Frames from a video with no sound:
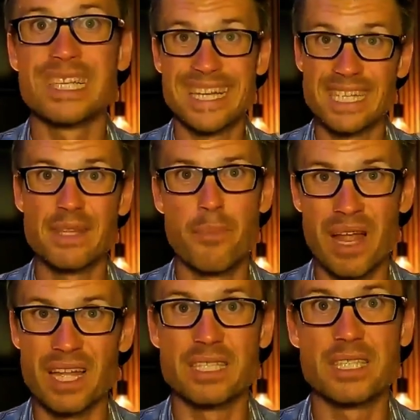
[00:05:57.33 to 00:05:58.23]
Getting the
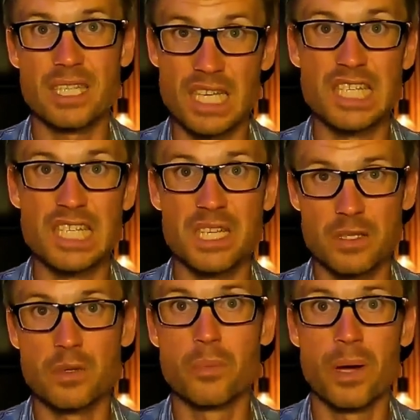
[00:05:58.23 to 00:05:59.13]
balance is
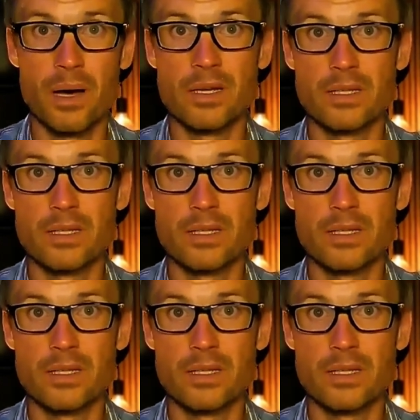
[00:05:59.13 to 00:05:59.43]
super hard.